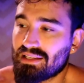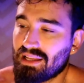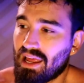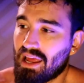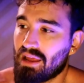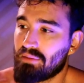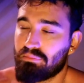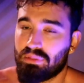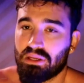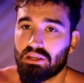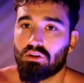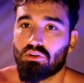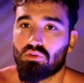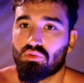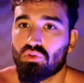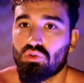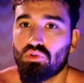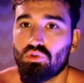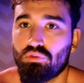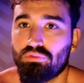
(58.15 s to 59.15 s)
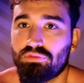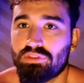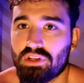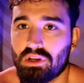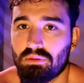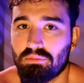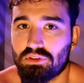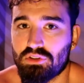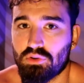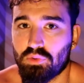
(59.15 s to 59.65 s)
that had big grooves
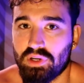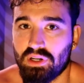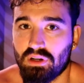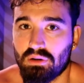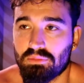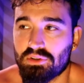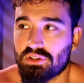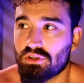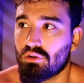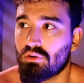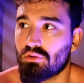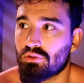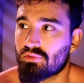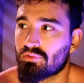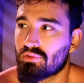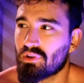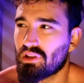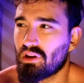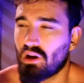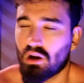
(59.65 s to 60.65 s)
in between them, so it was really